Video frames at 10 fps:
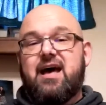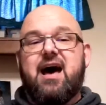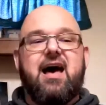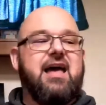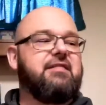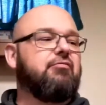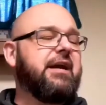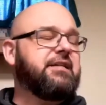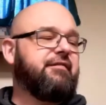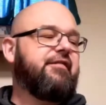And the
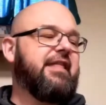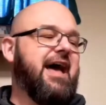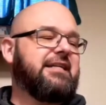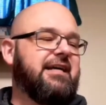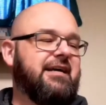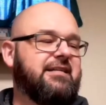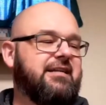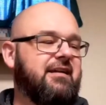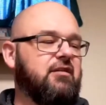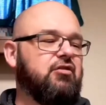reason for that,
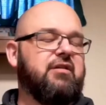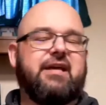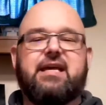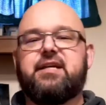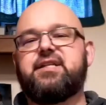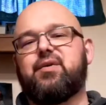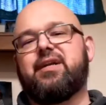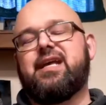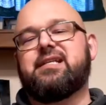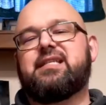did a little looking into
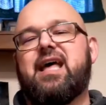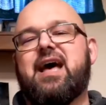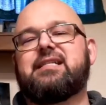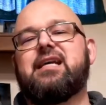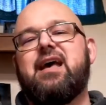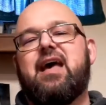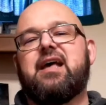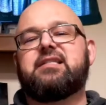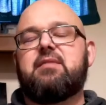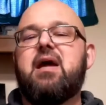it, is that
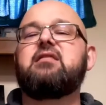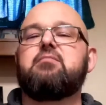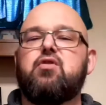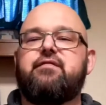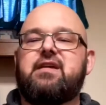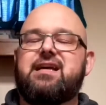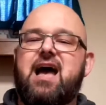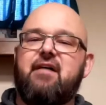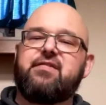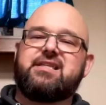as they made the movie,
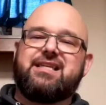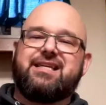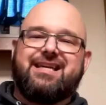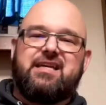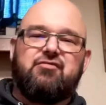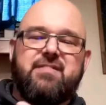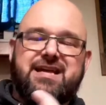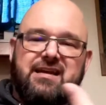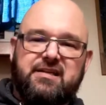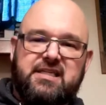obviously you're
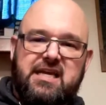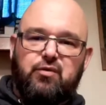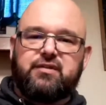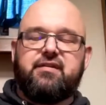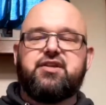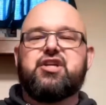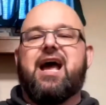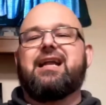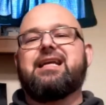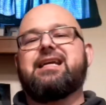making a sequel to The
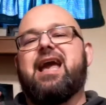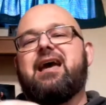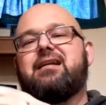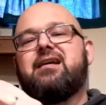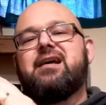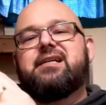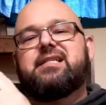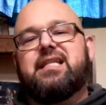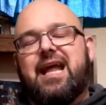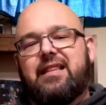Shining, and
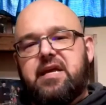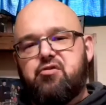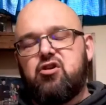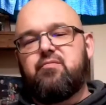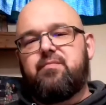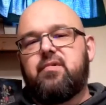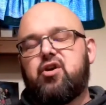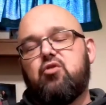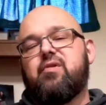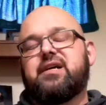Stanley
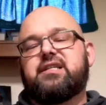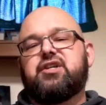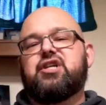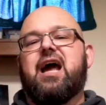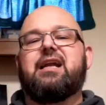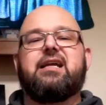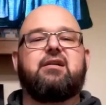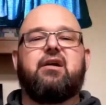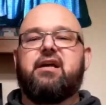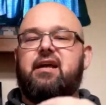Kubrick's The
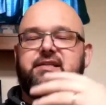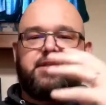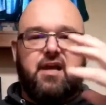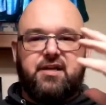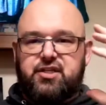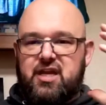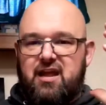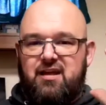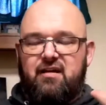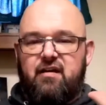Shining is such
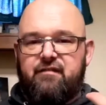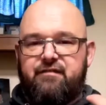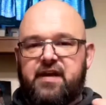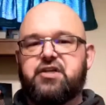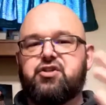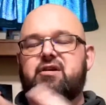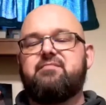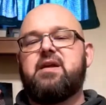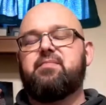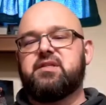a fixture
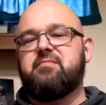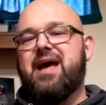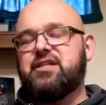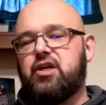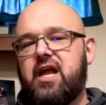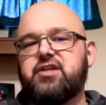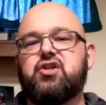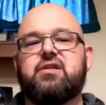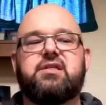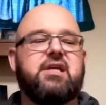in people's
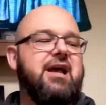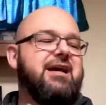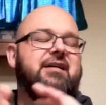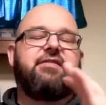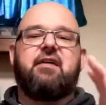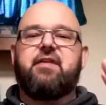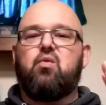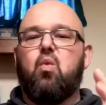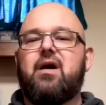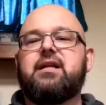imaginations that they
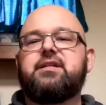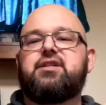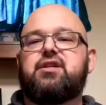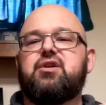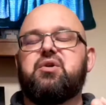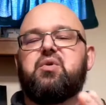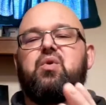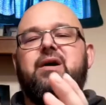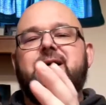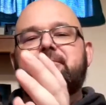wanted
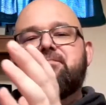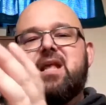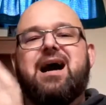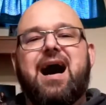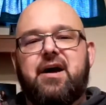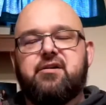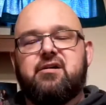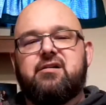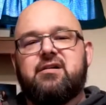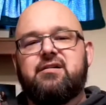to
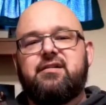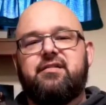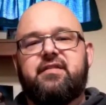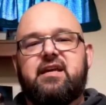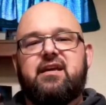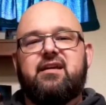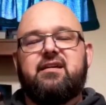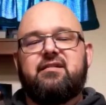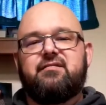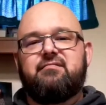honor
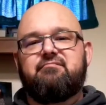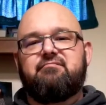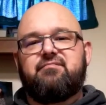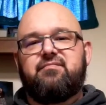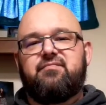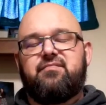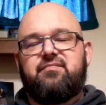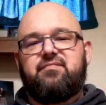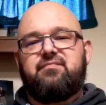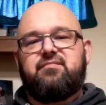the
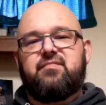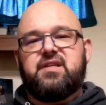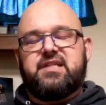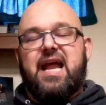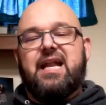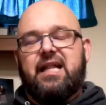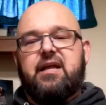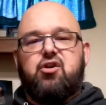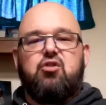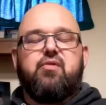
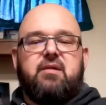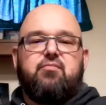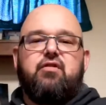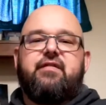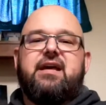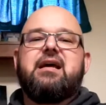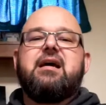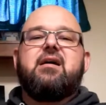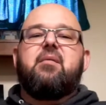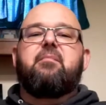Stanley Kubrick movie,
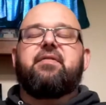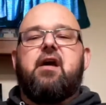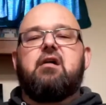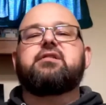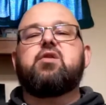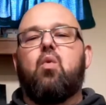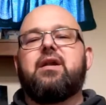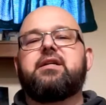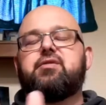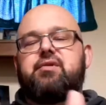but they also
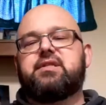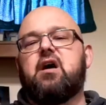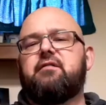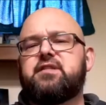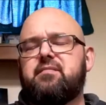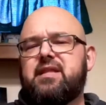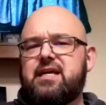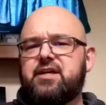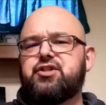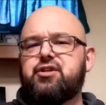wanted to resolve some of
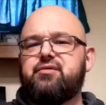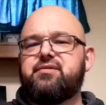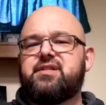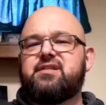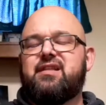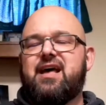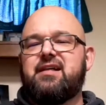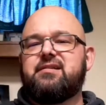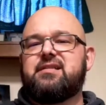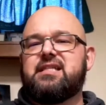the issues
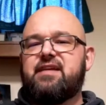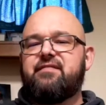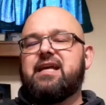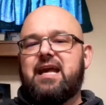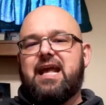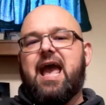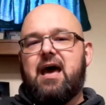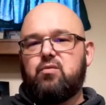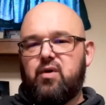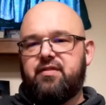that Stephen King
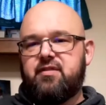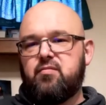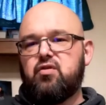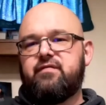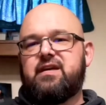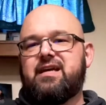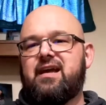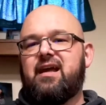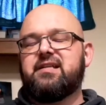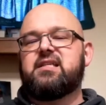had with the movie
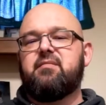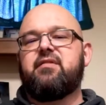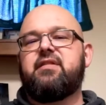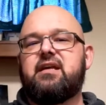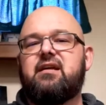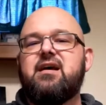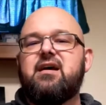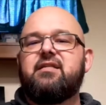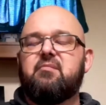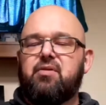and some of the
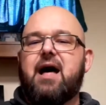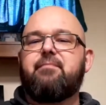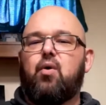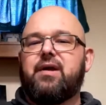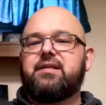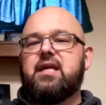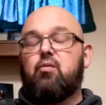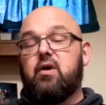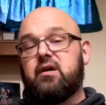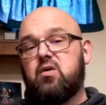plot points
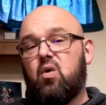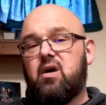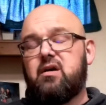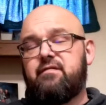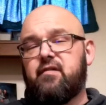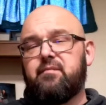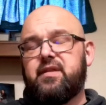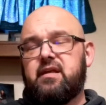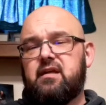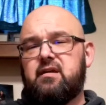that were ignored from
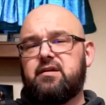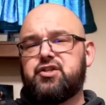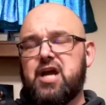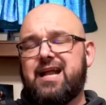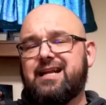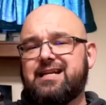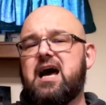the Shining